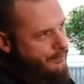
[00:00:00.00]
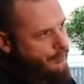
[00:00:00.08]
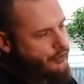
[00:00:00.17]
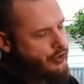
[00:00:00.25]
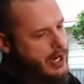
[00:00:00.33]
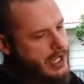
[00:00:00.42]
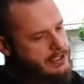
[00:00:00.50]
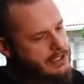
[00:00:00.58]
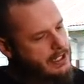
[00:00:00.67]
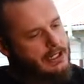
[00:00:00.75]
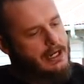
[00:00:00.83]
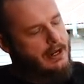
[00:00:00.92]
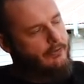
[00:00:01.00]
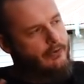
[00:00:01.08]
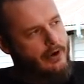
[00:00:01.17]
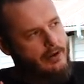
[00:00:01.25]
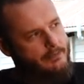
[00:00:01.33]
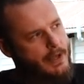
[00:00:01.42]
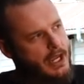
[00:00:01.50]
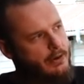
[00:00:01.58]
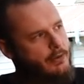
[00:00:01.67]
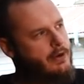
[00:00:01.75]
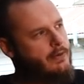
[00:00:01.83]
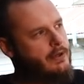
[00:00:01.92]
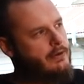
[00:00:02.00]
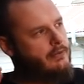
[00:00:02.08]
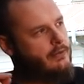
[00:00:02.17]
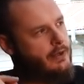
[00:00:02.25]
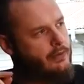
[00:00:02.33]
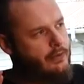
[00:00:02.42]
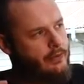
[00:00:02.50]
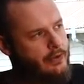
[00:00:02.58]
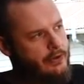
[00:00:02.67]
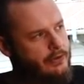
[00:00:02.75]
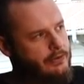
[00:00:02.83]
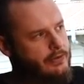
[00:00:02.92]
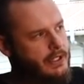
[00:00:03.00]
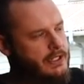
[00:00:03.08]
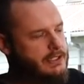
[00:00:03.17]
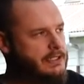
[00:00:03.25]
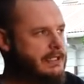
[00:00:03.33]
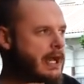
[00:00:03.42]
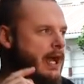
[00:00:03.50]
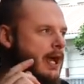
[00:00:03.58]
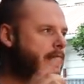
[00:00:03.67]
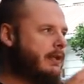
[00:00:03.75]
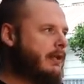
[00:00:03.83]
tracks and ended up right back where we were at the start.